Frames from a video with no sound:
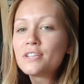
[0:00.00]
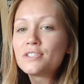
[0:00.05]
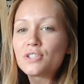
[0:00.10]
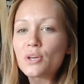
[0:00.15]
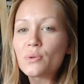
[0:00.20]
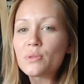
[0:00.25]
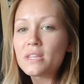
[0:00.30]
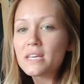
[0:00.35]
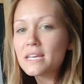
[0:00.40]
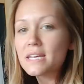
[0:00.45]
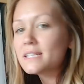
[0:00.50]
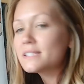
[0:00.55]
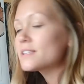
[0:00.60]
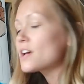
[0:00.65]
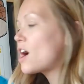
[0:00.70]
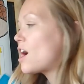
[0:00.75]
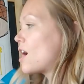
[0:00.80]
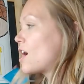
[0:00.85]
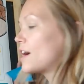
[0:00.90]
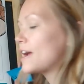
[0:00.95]
So these
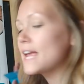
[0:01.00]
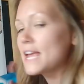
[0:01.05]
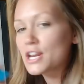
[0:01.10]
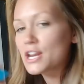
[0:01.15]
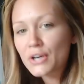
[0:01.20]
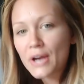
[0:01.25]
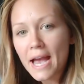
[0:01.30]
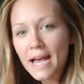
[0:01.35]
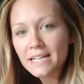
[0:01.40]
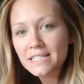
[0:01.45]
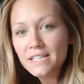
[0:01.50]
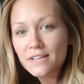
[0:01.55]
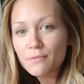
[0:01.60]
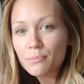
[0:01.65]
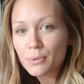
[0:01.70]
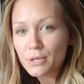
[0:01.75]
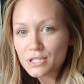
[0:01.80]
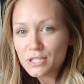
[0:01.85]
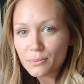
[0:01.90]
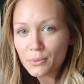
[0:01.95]
are
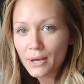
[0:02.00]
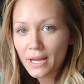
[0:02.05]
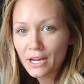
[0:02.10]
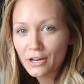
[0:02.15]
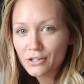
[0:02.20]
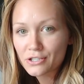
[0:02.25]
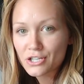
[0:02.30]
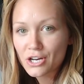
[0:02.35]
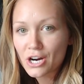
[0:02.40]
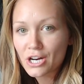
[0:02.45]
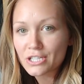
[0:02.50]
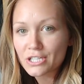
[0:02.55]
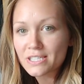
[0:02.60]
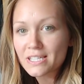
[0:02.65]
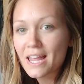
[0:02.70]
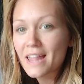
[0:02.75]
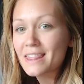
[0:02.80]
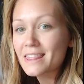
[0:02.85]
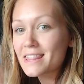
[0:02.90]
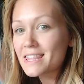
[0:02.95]
interactive printable anchor charts.